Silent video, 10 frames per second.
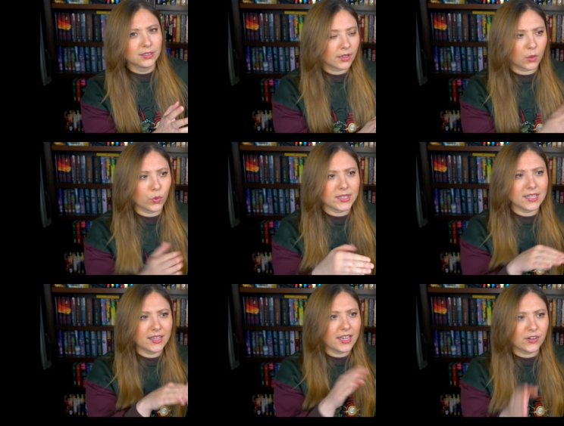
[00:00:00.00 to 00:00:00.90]
Like, what's
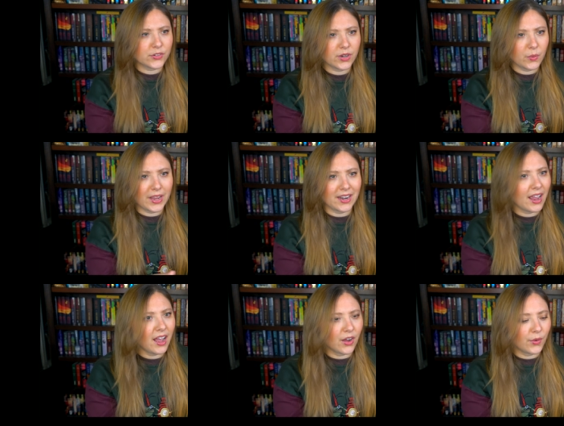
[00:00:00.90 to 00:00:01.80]
in the entryway
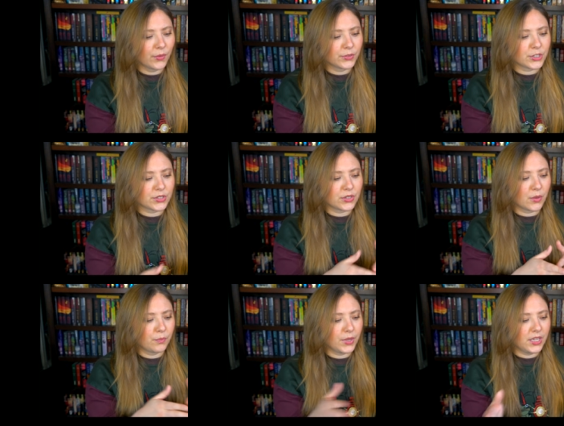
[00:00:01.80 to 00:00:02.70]
now? Just a
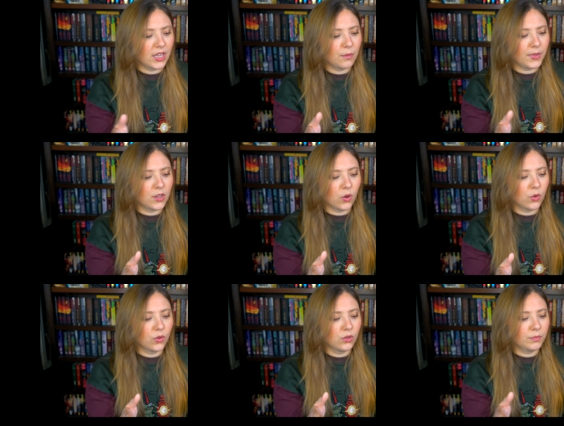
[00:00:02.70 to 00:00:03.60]
big gaping
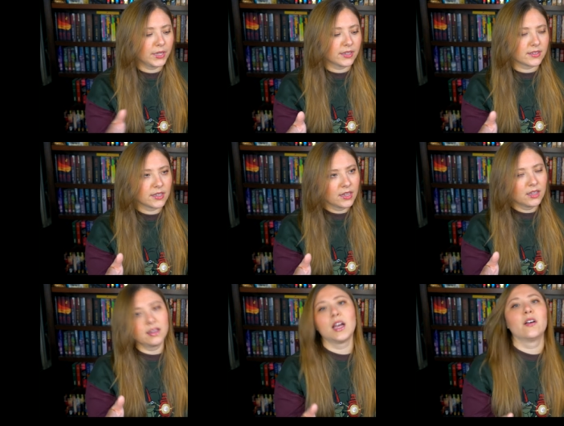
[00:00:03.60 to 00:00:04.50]
hole? Because
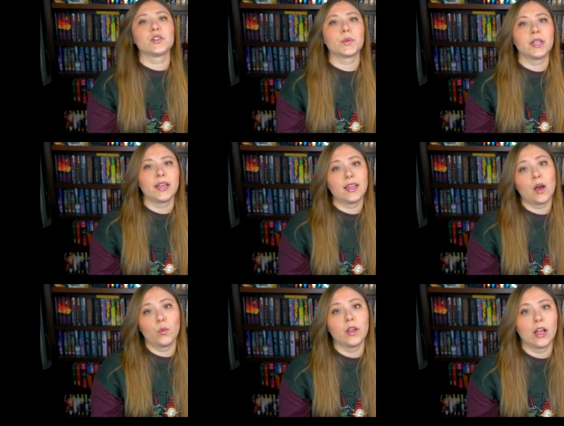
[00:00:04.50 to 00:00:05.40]
the elves were like, yeah,
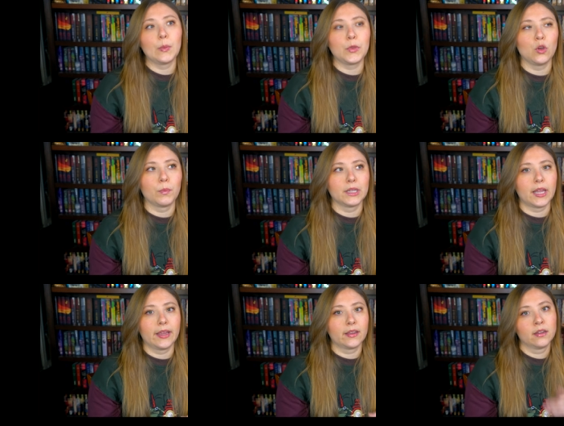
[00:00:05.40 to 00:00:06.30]
we'll help you, but
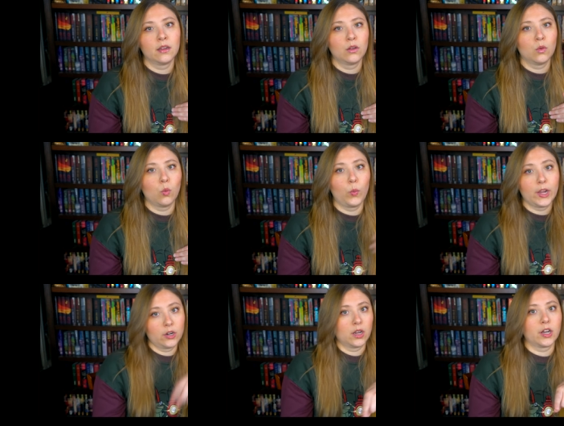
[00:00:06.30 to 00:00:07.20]
like, we
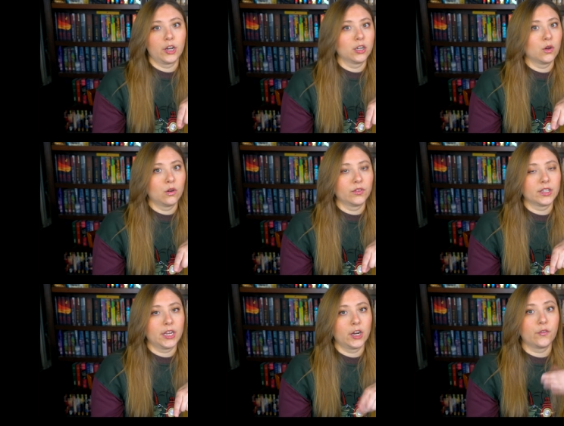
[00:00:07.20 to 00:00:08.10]
are not gonna go over
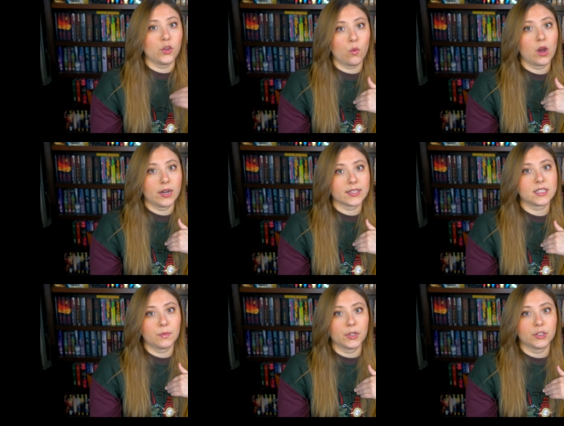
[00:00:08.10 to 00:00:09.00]
there. If you want us
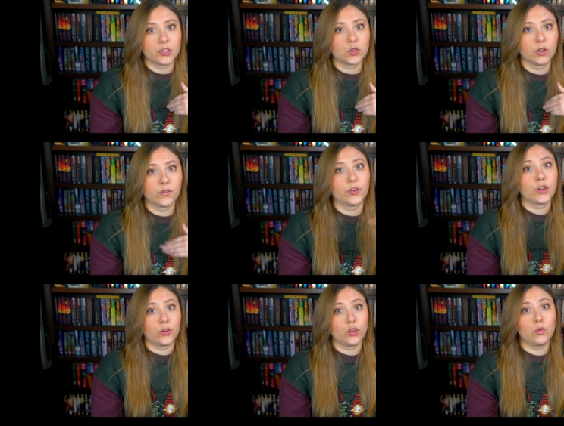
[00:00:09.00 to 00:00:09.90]
to build this door for
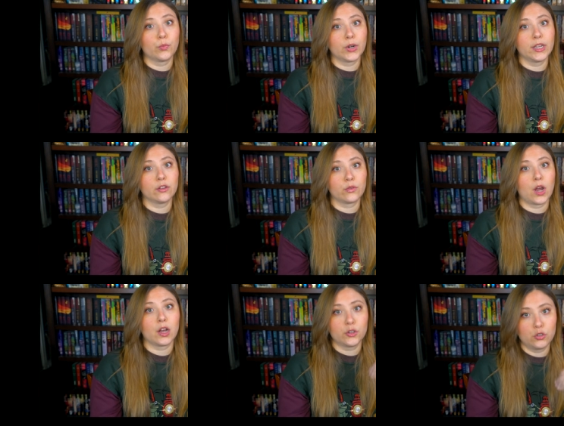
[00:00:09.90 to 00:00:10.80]
you, you bring the
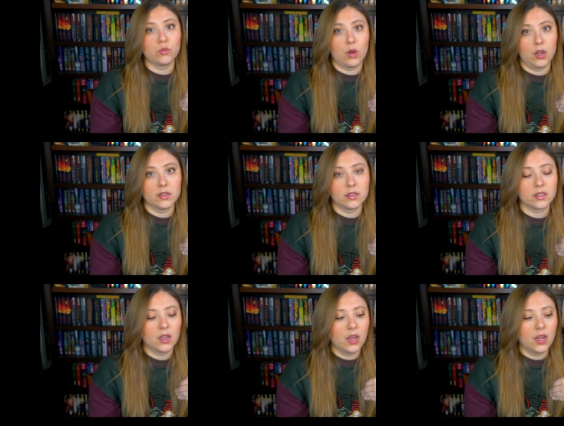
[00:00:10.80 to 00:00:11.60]
rock to us.